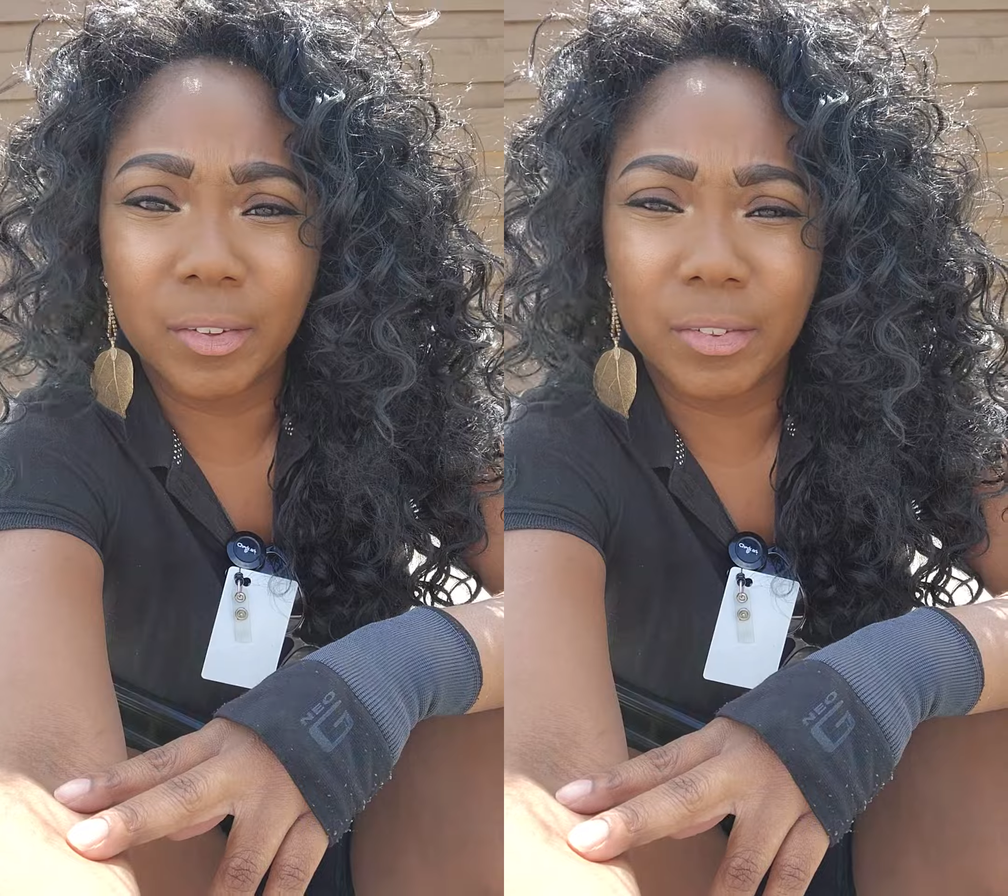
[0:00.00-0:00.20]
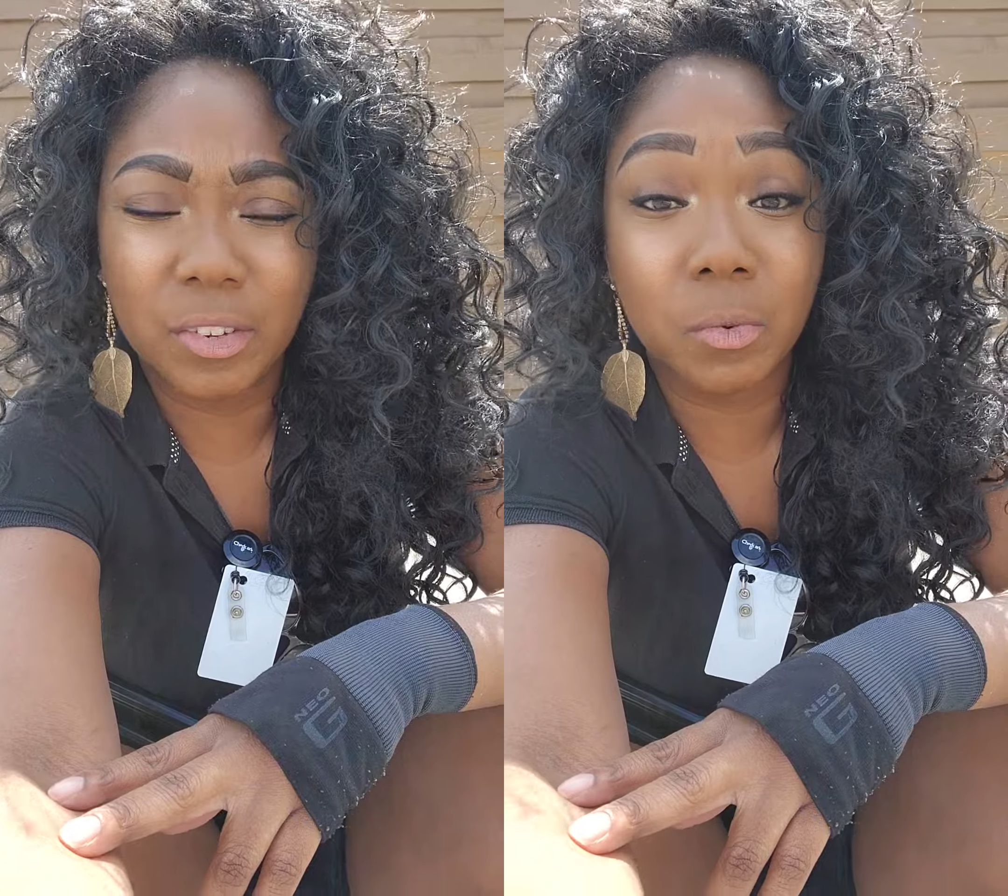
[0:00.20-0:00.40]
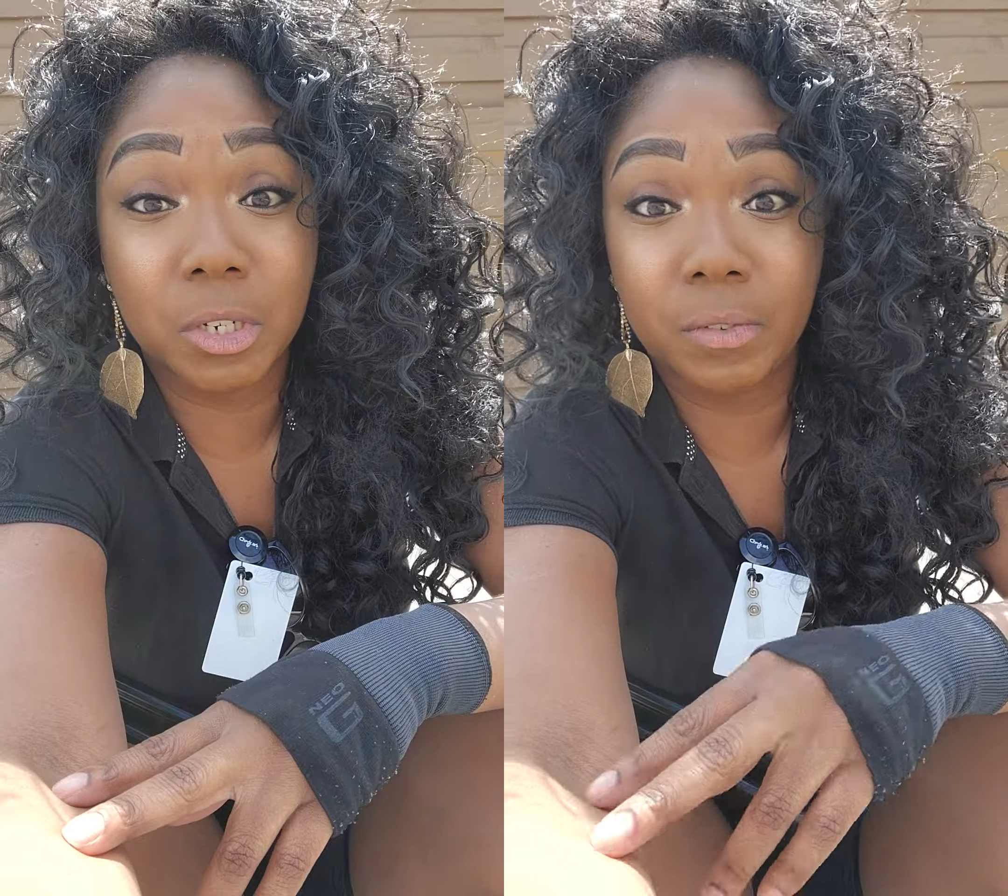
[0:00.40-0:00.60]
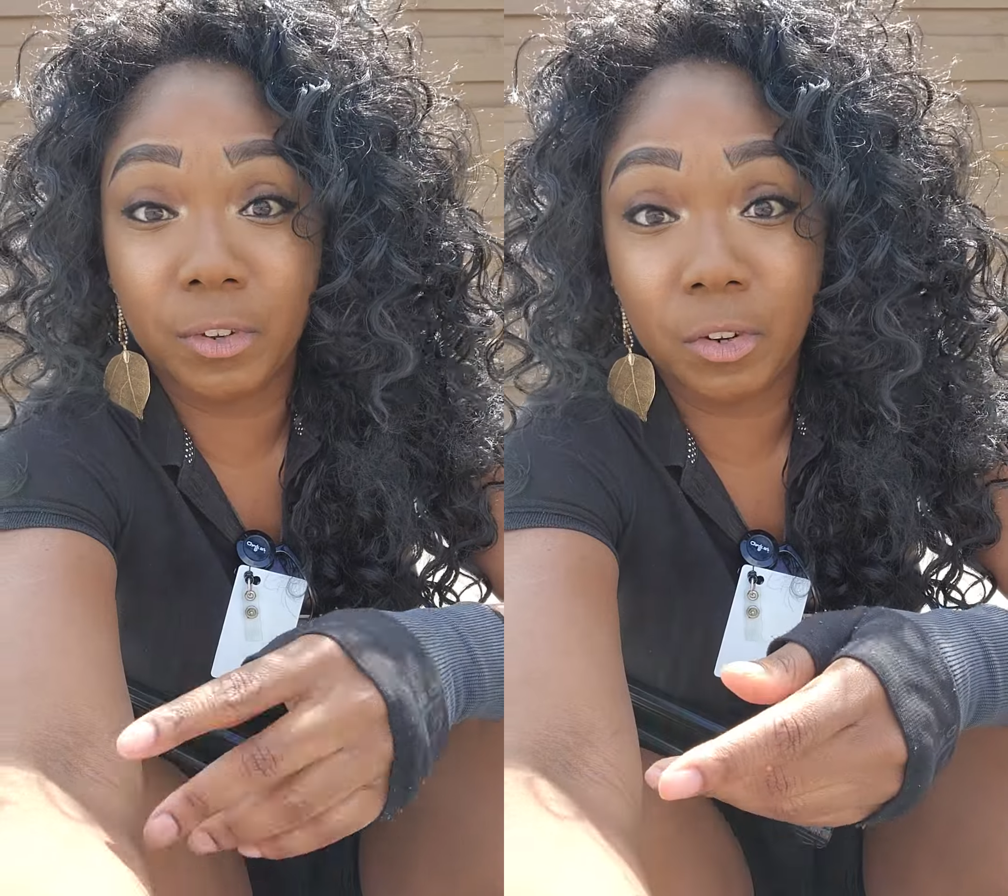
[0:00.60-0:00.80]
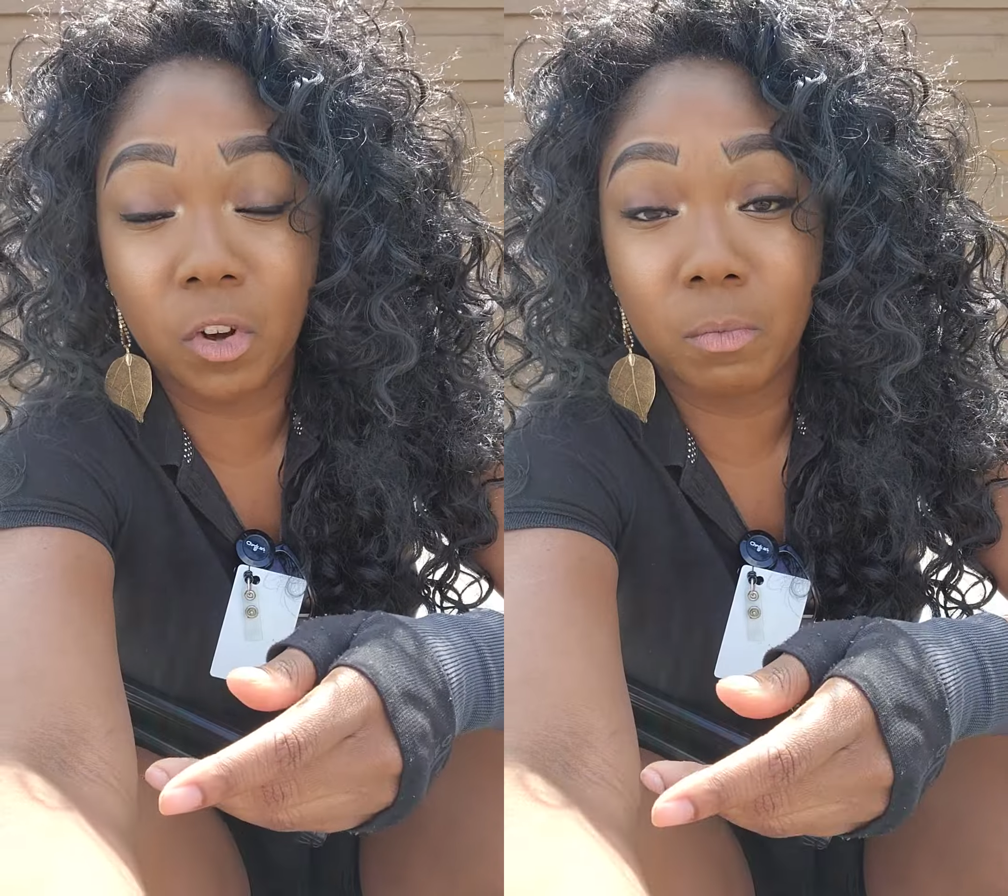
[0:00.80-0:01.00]
used to, which
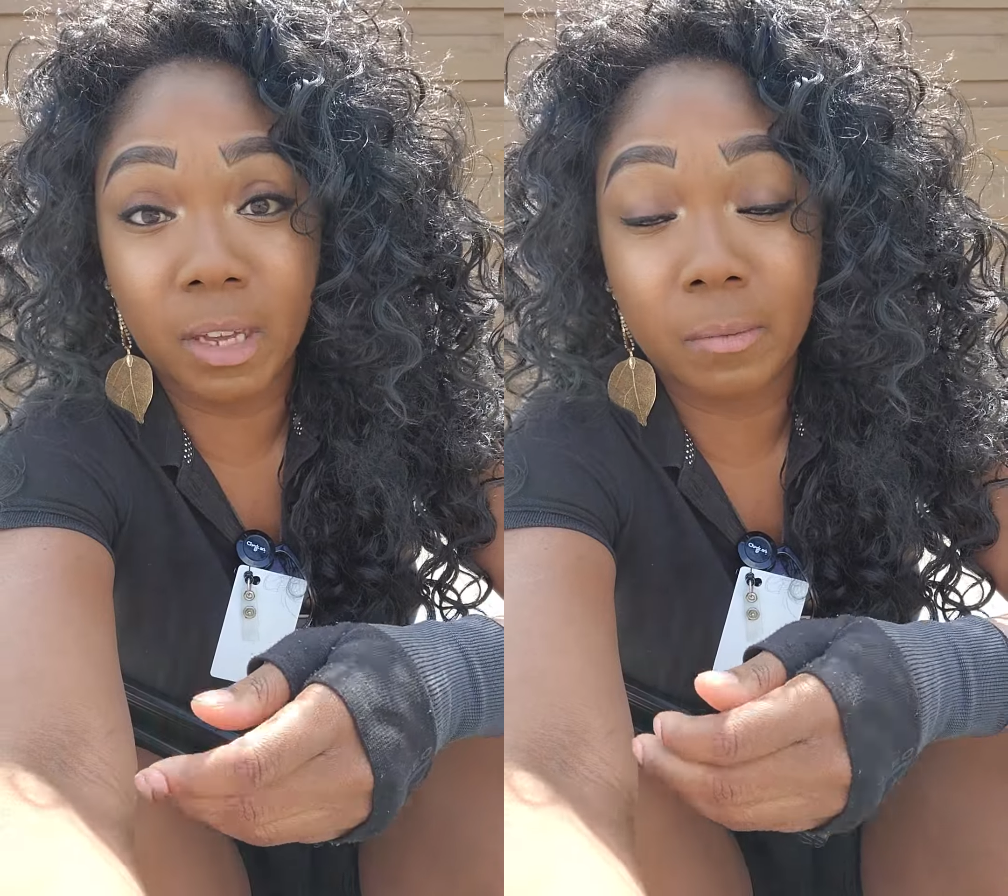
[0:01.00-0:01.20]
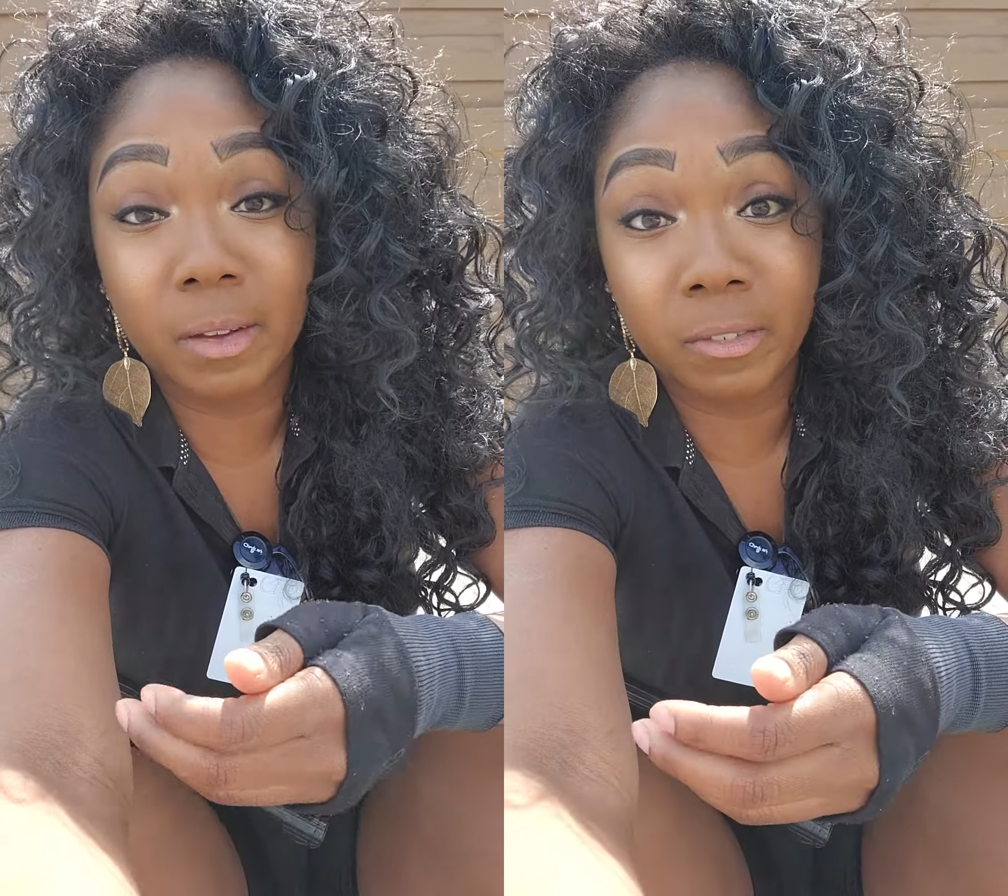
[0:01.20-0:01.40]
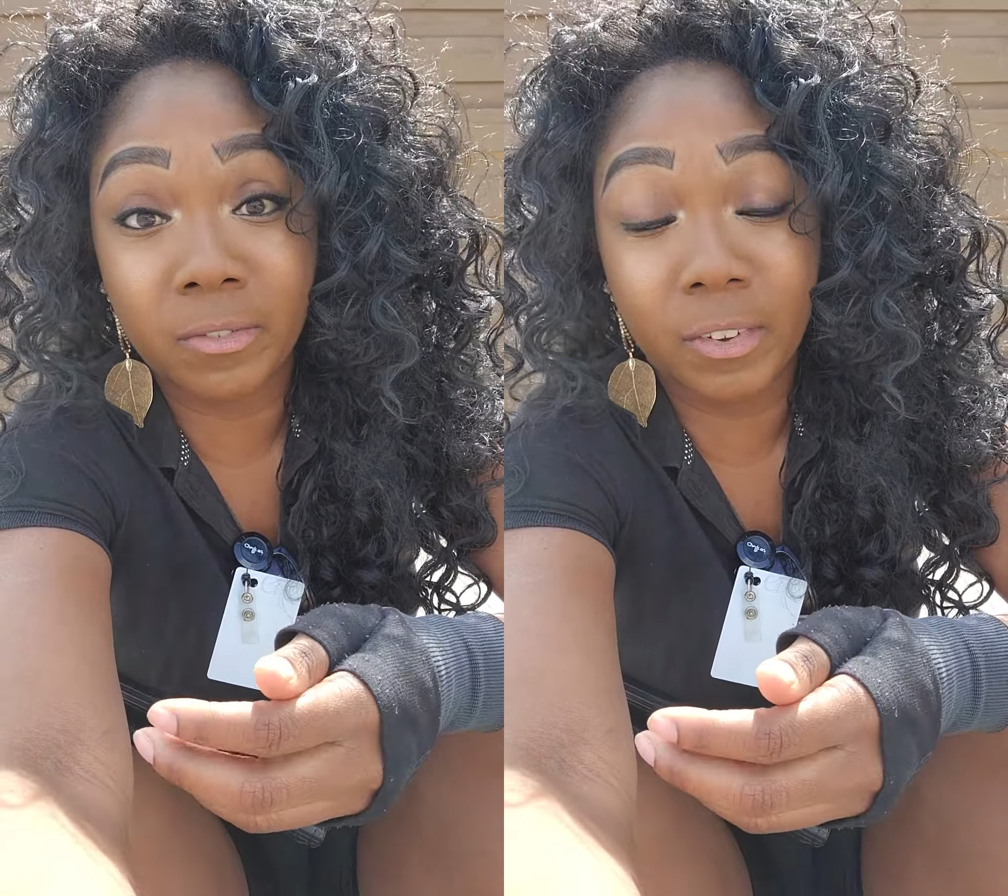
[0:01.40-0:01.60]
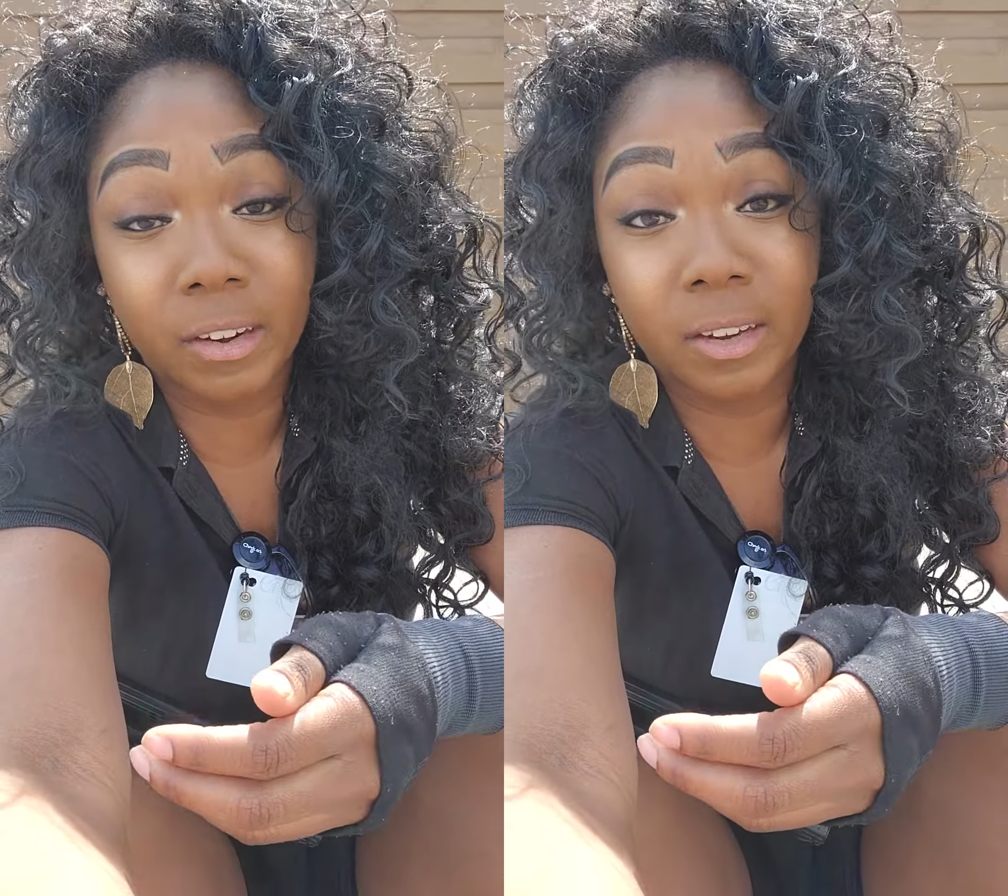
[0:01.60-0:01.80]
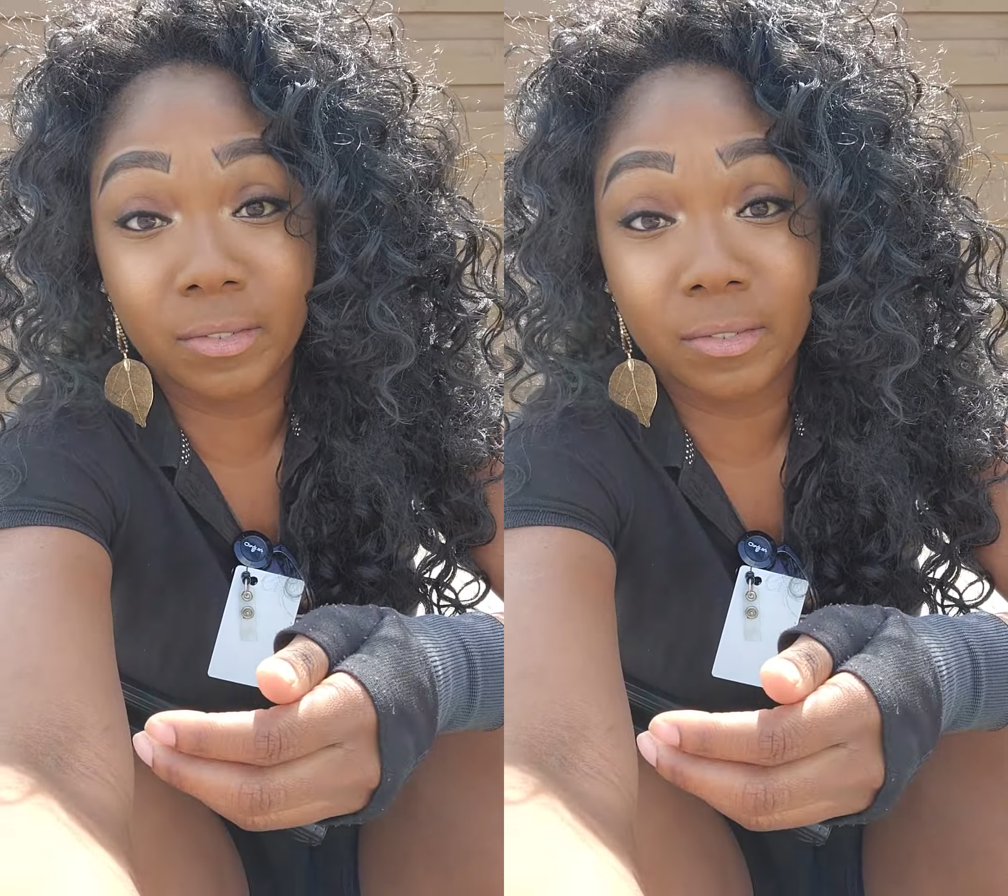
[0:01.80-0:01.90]
if you know me, I'm, I'm a very,